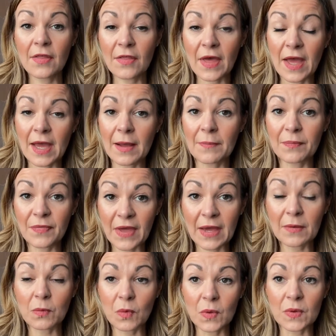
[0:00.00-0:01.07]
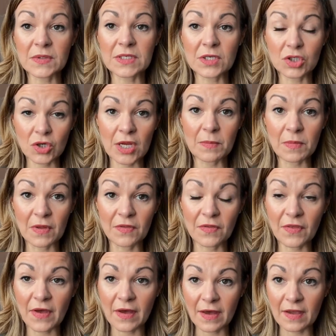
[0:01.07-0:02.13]
that was a treatment
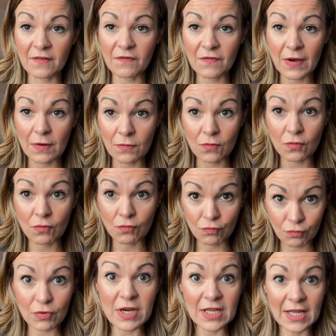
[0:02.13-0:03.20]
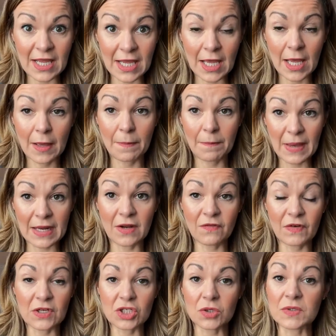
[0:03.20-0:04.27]
that I found really
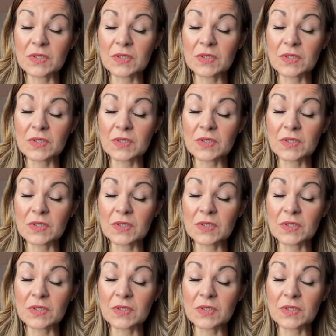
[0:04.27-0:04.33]
beneficial.